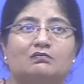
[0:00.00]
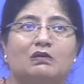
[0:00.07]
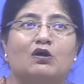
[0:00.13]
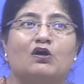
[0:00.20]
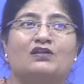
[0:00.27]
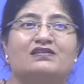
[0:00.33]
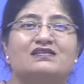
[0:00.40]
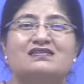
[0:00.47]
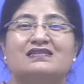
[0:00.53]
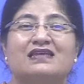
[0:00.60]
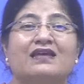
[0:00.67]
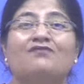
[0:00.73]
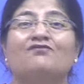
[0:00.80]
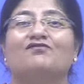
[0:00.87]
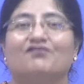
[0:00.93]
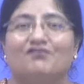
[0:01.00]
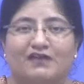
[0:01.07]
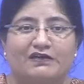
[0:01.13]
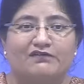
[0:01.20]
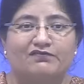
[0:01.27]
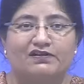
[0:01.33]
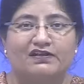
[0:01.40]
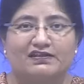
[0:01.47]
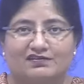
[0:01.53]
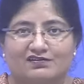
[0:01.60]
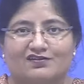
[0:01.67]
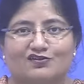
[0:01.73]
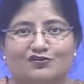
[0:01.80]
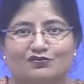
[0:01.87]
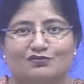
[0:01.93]
on the same wavelength,
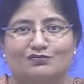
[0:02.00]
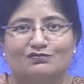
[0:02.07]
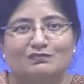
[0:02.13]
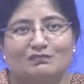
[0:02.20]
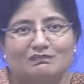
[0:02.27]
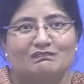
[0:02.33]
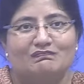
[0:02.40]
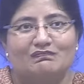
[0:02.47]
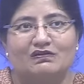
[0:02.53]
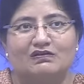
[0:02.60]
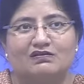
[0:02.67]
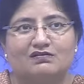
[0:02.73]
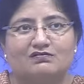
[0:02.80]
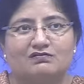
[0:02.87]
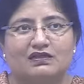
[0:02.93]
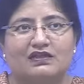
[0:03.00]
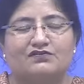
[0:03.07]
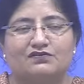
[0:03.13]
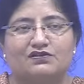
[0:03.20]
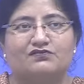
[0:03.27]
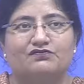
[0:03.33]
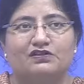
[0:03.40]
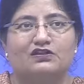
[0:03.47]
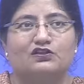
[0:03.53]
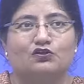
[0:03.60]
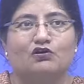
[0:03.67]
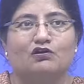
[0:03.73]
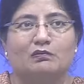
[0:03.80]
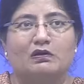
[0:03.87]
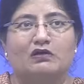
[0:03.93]
like we
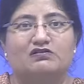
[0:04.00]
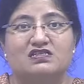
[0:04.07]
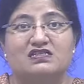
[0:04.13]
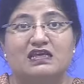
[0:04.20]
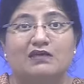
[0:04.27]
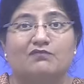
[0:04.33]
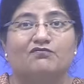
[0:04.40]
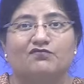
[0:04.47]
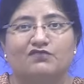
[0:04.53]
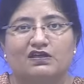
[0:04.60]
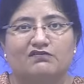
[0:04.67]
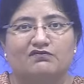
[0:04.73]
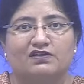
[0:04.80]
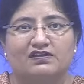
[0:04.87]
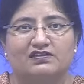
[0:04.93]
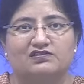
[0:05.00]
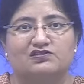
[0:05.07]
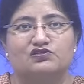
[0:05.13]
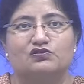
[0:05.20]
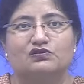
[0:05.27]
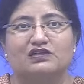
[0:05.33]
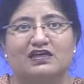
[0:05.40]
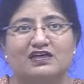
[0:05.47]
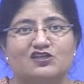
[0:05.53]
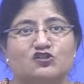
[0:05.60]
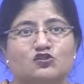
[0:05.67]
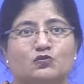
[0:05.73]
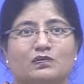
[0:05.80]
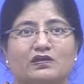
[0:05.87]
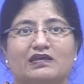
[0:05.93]
talk about same wavelength. So it has
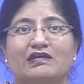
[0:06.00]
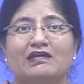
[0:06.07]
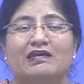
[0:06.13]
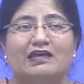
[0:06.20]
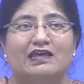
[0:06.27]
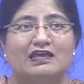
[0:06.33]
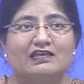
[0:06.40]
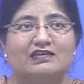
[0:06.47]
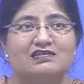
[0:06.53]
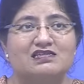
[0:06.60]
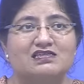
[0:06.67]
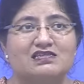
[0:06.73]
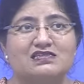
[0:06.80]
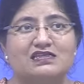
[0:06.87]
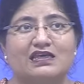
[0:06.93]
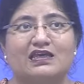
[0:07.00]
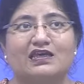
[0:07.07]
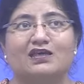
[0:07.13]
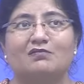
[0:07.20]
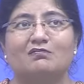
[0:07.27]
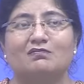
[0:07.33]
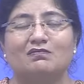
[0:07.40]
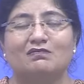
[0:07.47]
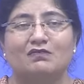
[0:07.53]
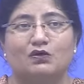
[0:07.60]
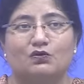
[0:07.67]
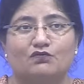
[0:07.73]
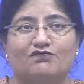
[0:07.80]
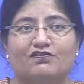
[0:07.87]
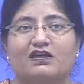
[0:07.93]
to be in the same
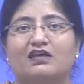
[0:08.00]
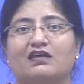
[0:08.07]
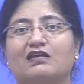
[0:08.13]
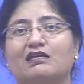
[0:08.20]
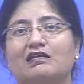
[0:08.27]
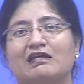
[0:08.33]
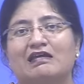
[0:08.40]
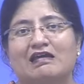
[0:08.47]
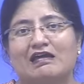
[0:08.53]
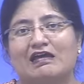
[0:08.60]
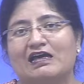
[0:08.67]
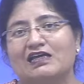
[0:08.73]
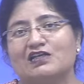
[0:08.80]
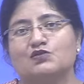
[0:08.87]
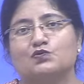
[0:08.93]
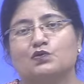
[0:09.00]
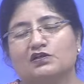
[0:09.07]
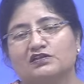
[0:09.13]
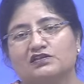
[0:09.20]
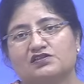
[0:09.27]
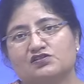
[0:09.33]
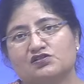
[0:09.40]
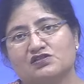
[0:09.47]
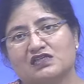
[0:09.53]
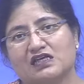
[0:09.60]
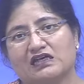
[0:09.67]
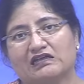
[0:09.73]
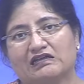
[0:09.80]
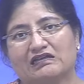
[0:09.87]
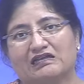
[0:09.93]
vein as what the
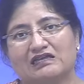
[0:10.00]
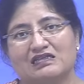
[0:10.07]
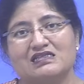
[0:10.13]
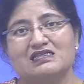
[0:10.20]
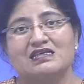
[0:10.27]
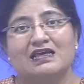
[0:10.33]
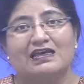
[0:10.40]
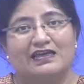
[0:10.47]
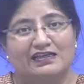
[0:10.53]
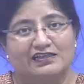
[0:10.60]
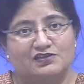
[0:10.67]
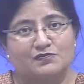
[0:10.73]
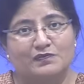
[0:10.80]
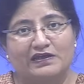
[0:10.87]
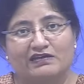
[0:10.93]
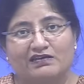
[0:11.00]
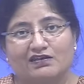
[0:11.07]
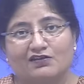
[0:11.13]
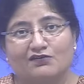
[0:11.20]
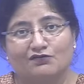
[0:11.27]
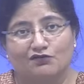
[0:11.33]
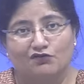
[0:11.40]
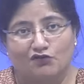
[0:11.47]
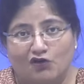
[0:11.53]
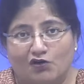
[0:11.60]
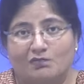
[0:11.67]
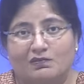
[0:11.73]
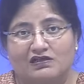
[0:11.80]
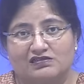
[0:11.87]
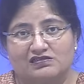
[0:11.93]
society is expecting
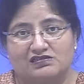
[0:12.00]
from us,